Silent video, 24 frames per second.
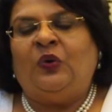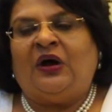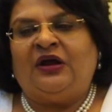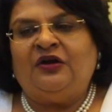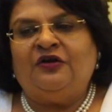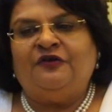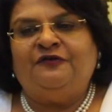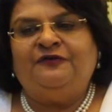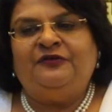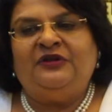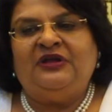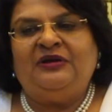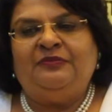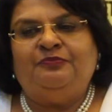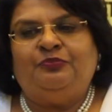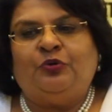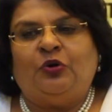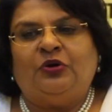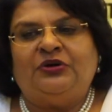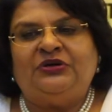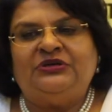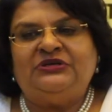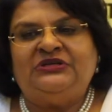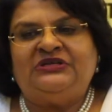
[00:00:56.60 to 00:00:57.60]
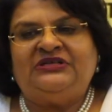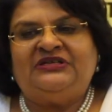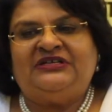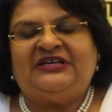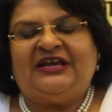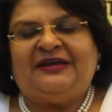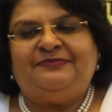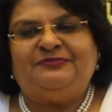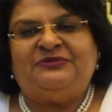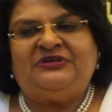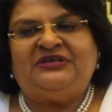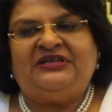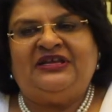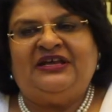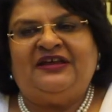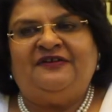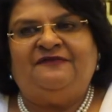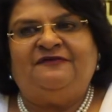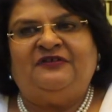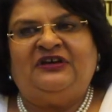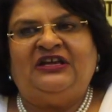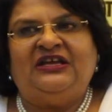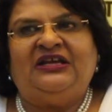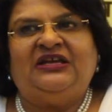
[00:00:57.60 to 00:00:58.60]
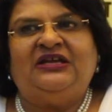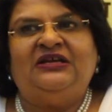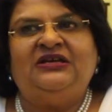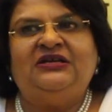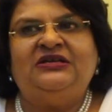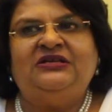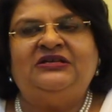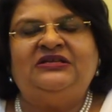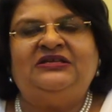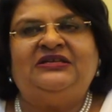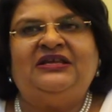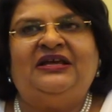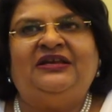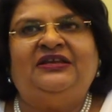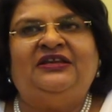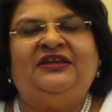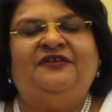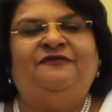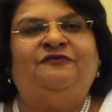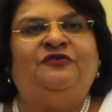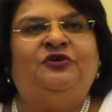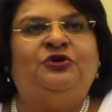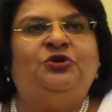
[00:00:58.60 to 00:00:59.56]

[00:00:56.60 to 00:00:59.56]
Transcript: one of the important steps they have taken is that they've